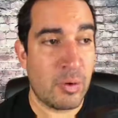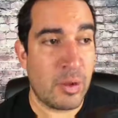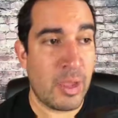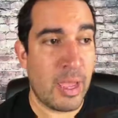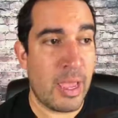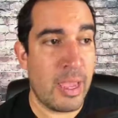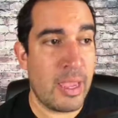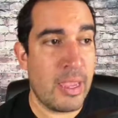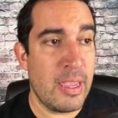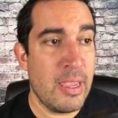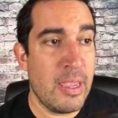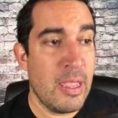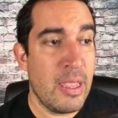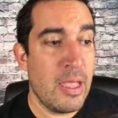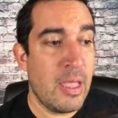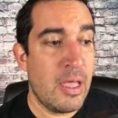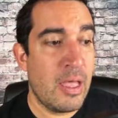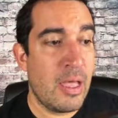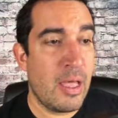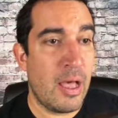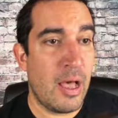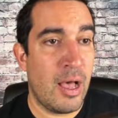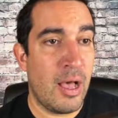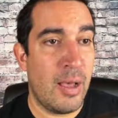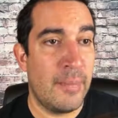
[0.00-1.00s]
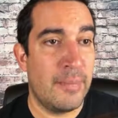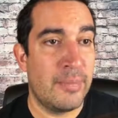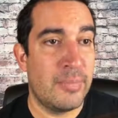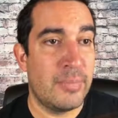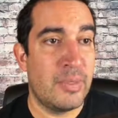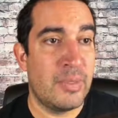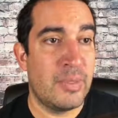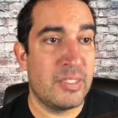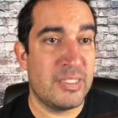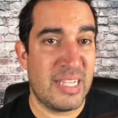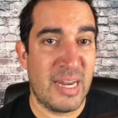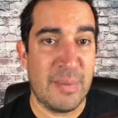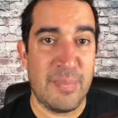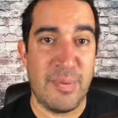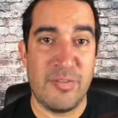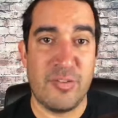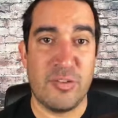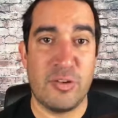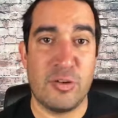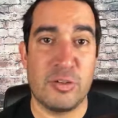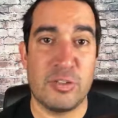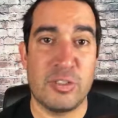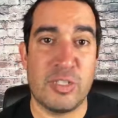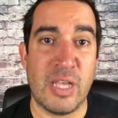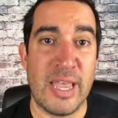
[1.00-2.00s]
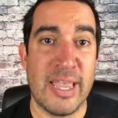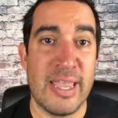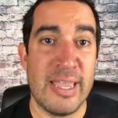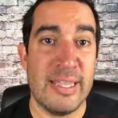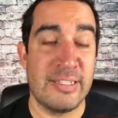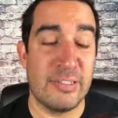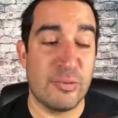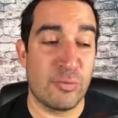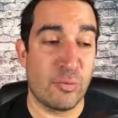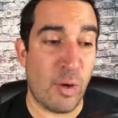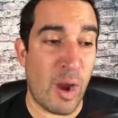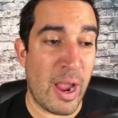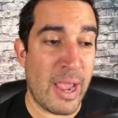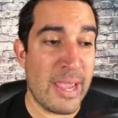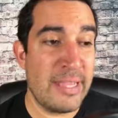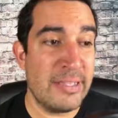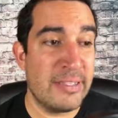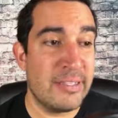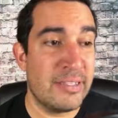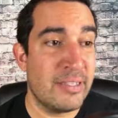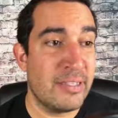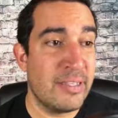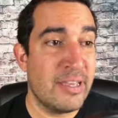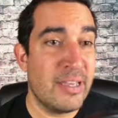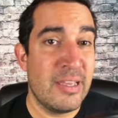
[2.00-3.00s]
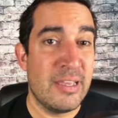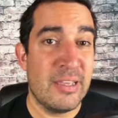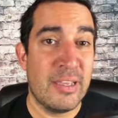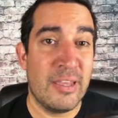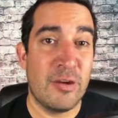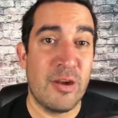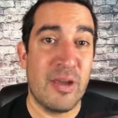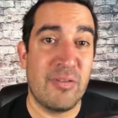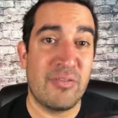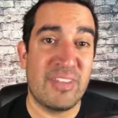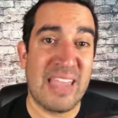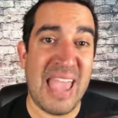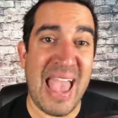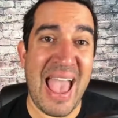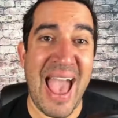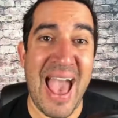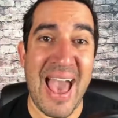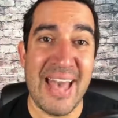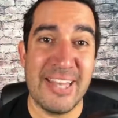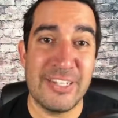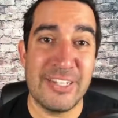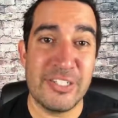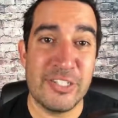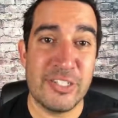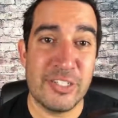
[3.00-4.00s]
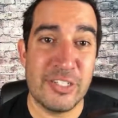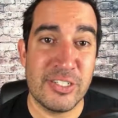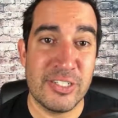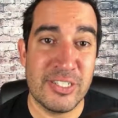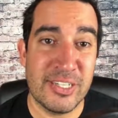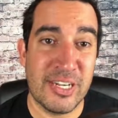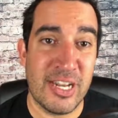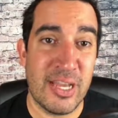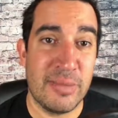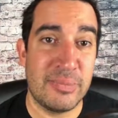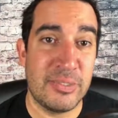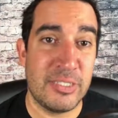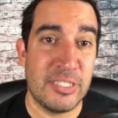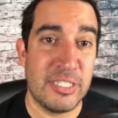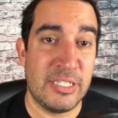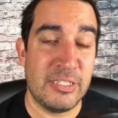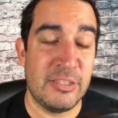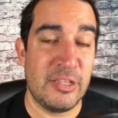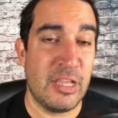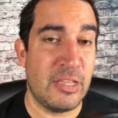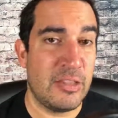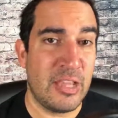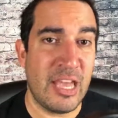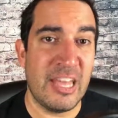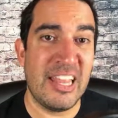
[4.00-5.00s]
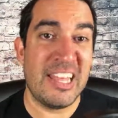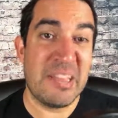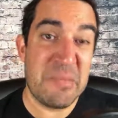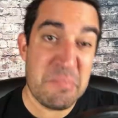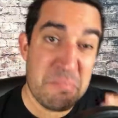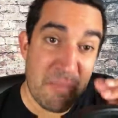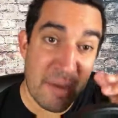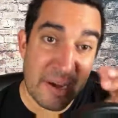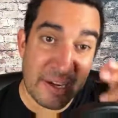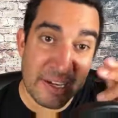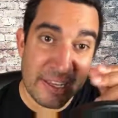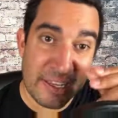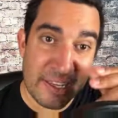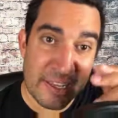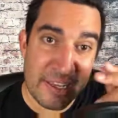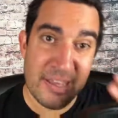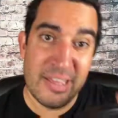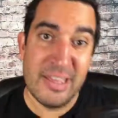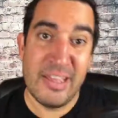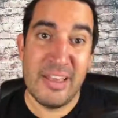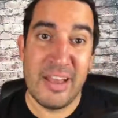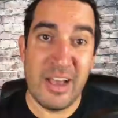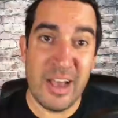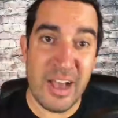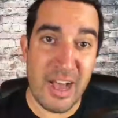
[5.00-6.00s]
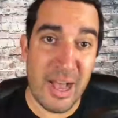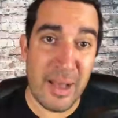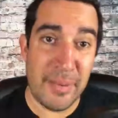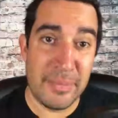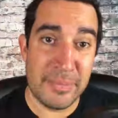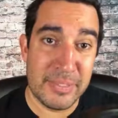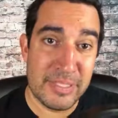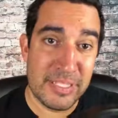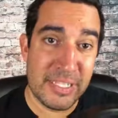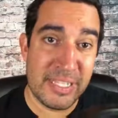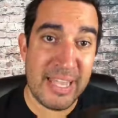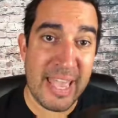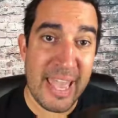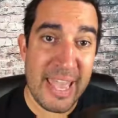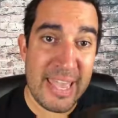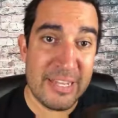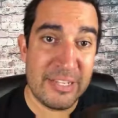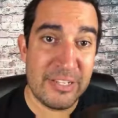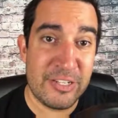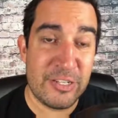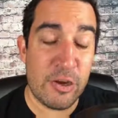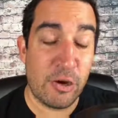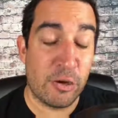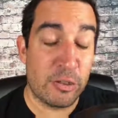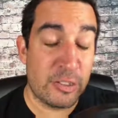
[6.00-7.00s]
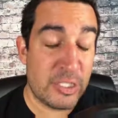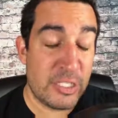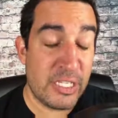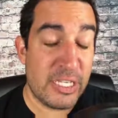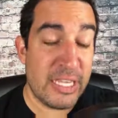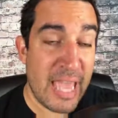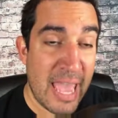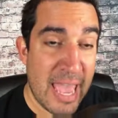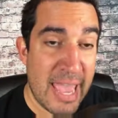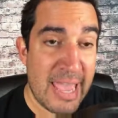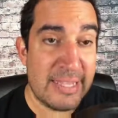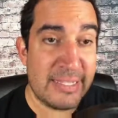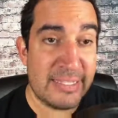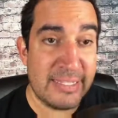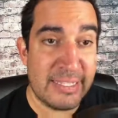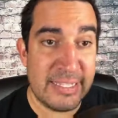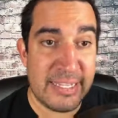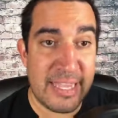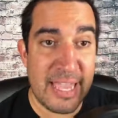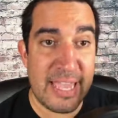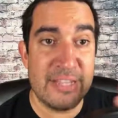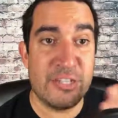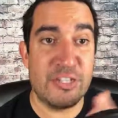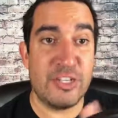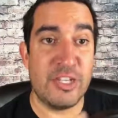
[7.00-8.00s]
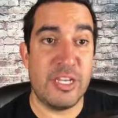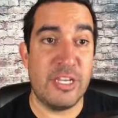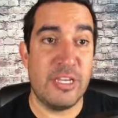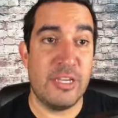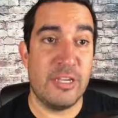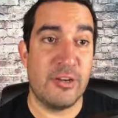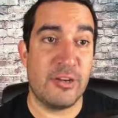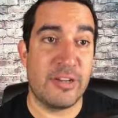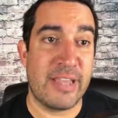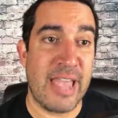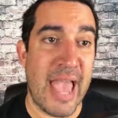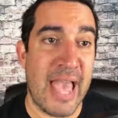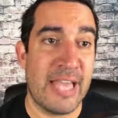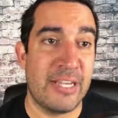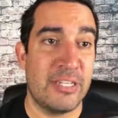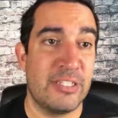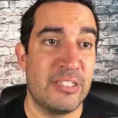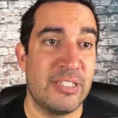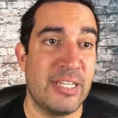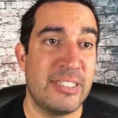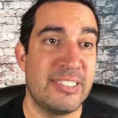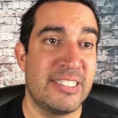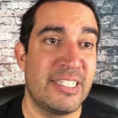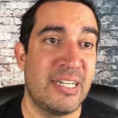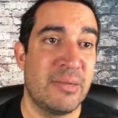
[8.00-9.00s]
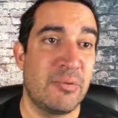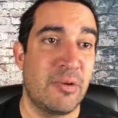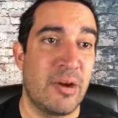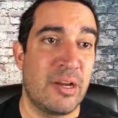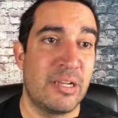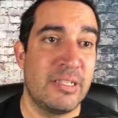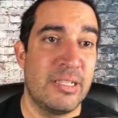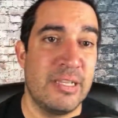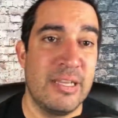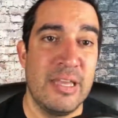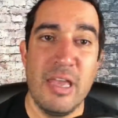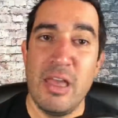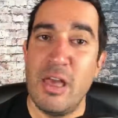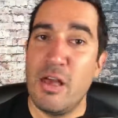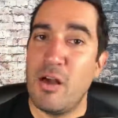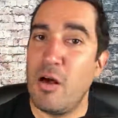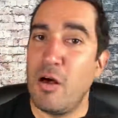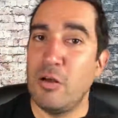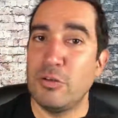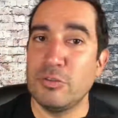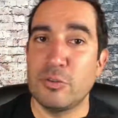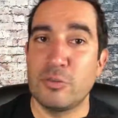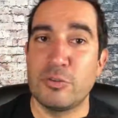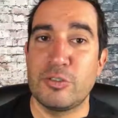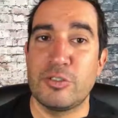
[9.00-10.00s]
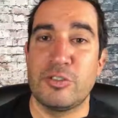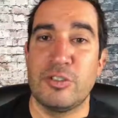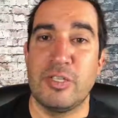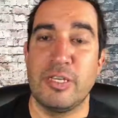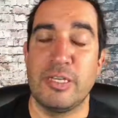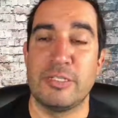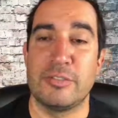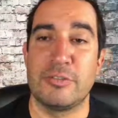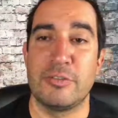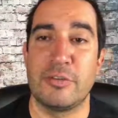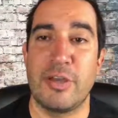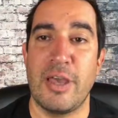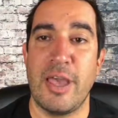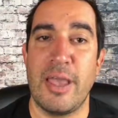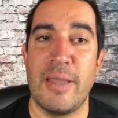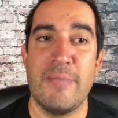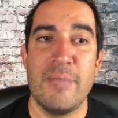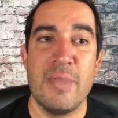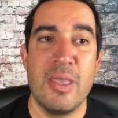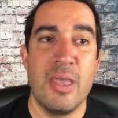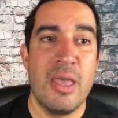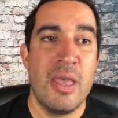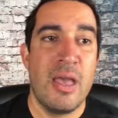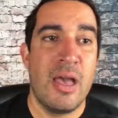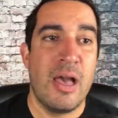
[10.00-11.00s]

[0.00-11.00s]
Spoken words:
okay? The setup of your site isn't right. You don't have cache set up, not like money, CH or CACHE. Your cache is not set up correctly. All sorts of things, okay?